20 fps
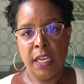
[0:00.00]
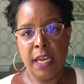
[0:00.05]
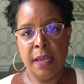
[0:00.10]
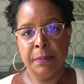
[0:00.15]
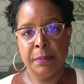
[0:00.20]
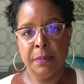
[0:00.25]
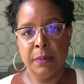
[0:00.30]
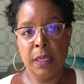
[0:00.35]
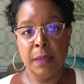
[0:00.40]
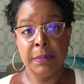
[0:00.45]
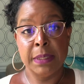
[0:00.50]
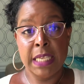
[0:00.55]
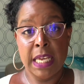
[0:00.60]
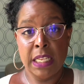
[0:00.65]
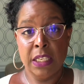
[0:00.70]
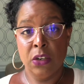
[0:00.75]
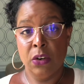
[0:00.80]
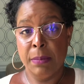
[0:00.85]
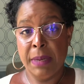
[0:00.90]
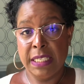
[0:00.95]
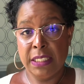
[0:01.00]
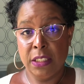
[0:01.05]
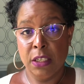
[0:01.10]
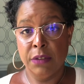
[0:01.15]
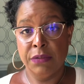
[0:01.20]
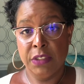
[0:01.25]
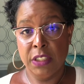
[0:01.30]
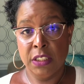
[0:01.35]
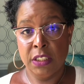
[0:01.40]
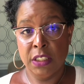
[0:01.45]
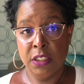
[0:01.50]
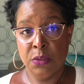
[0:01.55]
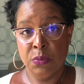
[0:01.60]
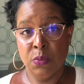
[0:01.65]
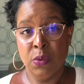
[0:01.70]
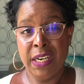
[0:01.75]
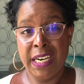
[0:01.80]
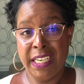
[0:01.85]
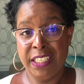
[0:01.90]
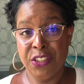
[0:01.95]
I'm, I'm telling on myself, this
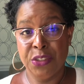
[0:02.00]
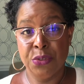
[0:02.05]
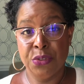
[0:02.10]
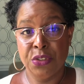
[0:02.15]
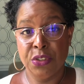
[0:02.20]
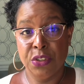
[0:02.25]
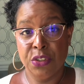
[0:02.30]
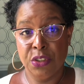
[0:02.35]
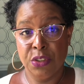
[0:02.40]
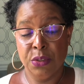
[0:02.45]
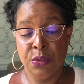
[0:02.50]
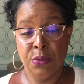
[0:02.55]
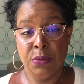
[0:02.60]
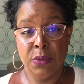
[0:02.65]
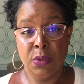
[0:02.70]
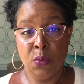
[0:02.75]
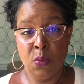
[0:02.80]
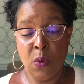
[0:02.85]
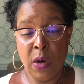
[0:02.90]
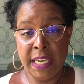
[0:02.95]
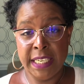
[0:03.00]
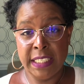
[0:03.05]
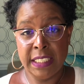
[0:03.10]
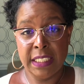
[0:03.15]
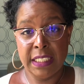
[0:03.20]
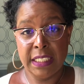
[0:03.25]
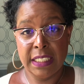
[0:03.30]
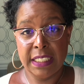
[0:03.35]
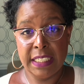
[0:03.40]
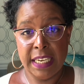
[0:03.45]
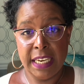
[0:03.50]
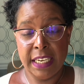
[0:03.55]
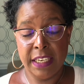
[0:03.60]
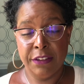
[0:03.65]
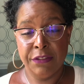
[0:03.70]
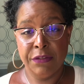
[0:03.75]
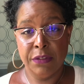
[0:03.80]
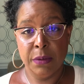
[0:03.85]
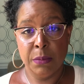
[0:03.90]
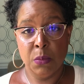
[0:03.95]
is what I used to do. The white
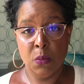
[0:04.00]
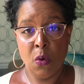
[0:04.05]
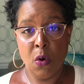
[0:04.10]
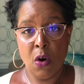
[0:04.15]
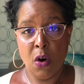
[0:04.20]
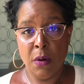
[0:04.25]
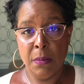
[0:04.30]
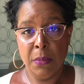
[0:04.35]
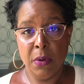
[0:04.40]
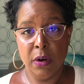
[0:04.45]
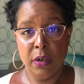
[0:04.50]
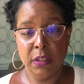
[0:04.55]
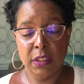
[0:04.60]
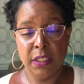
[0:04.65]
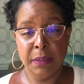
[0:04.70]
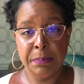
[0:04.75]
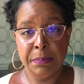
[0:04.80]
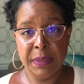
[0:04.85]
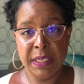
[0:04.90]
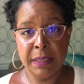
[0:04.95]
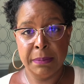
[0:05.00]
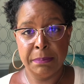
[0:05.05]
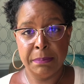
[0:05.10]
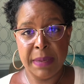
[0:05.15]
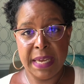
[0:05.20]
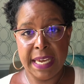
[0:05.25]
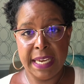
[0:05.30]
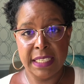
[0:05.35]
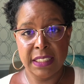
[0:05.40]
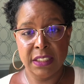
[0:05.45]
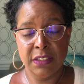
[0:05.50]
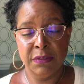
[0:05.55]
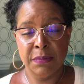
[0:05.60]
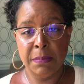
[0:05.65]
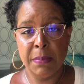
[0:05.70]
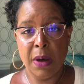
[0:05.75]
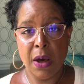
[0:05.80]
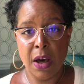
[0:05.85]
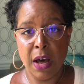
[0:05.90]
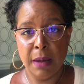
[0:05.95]
cake from Walmart, the big bags
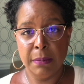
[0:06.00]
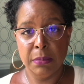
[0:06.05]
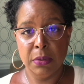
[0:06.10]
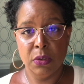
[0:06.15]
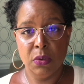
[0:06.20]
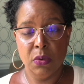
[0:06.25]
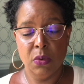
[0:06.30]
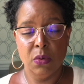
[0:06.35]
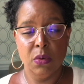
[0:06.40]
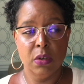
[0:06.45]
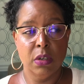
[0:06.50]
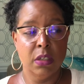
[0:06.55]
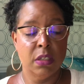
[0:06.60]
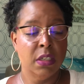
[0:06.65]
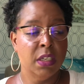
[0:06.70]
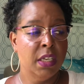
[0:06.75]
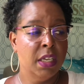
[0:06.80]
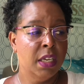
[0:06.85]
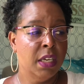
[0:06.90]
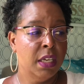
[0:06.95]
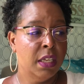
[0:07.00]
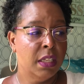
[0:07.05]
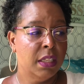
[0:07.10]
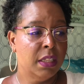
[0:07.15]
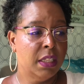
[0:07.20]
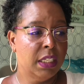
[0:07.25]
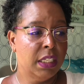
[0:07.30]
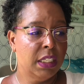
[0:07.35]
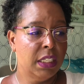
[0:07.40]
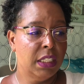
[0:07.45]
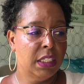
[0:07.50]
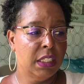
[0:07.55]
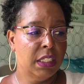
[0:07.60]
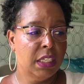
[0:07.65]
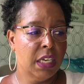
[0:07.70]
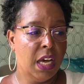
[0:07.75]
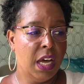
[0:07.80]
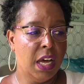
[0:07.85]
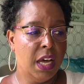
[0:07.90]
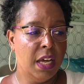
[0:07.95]
of popcorn,
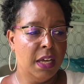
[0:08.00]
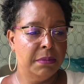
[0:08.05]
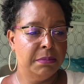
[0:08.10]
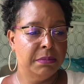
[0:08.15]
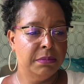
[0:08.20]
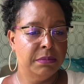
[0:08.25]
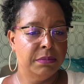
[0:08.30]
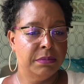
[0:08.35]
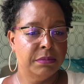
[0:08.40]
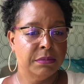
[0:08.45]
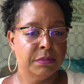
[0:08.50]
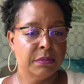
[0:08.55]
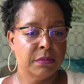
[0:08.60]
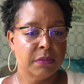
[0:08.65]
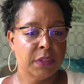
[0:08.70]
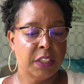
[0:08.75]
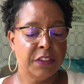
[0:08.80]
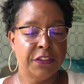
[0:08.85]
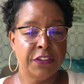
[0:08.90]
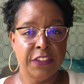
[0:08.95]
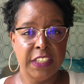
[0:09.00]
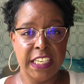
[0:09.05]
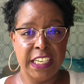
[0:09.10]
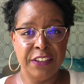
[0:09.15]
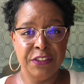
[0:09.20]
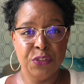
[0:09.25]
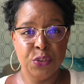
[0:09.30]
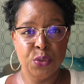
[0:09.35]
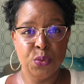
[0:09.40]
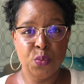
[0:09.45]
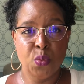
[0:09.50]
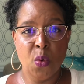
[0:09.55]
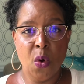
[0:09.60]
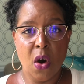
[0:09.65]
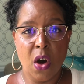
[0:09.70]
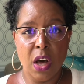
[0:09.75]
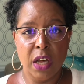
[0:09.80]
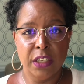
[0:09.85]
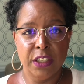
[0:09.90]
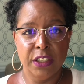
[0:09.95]
the um, flavored
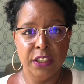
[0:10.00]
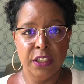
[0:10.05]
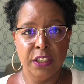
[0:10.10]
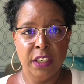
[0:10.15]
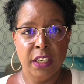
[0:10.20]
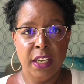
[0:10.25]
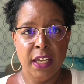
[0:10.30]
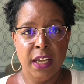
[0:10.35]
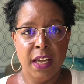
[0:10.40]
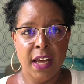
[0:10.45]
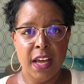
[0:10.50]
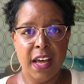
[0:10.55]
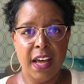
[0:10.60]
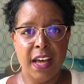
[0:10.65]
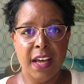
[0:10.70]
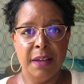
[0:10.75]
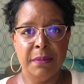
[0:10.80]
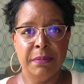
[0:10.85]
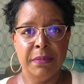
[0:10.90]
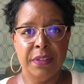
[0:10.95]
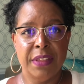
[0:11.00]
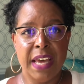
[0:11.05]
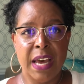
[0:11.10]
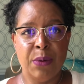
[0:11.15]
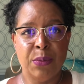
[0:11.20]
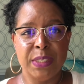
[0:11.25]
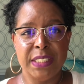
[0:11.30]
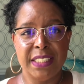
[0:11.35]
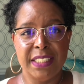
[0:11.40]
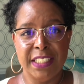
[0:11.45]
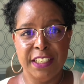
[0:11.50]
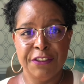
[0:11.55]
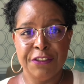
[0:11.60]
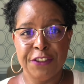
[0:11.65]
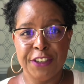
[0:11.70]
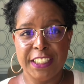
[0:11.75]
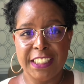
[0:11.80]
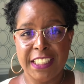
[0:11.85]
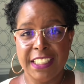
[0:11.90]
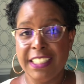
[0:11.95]
water um, that was
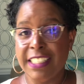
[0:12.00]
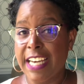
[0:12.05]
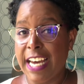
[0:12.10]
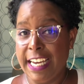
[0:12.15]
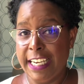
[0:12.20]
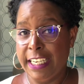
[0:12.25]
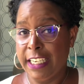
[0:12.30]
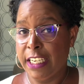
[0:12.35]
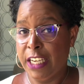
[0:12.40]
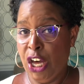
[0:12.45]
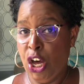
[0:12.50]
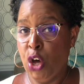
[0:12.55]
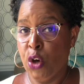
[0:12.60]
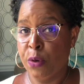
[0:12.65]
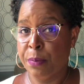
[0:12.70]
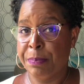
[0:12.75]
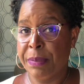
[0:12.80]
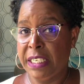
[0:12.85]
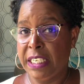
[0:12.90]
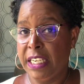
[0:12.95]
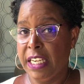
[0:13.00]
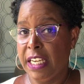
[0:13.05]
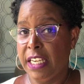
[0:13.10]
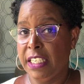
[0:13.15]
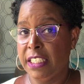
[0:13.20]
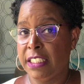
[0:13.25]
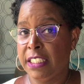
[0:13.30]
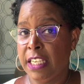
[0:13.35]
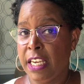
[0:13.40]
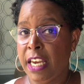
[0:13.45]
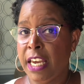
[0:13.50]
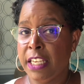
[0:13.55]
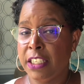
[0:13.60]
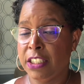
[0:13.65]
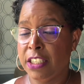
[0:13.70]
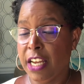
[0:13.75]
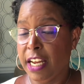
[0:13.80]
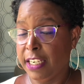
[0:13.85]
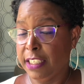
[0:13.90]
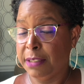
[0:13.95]
different than Diet Coke because
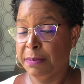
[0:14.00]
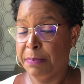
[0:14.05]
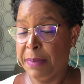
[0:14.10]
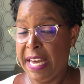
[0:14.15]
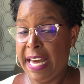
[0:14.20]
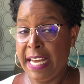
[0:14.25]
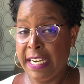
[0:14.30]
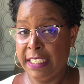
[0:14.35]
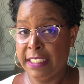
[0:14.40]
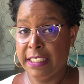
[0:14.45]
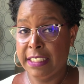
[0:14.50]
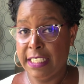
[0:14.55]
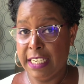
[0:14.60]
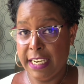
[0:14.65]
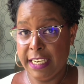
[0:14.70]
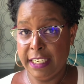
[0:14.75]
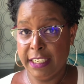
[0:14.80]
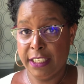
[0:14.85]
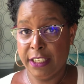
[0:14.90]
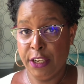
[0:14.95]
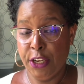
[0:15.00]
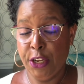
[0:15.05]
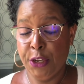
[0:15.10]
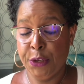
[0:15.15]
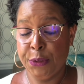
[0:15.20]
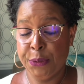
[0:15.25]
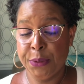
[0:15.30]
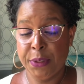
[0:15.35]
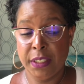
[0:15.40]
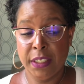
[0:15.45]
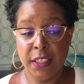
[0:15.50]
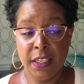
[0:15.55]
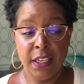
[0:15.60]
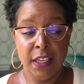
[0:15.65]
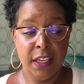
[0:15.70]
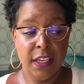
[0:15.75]
it's not as bad as Diet Coke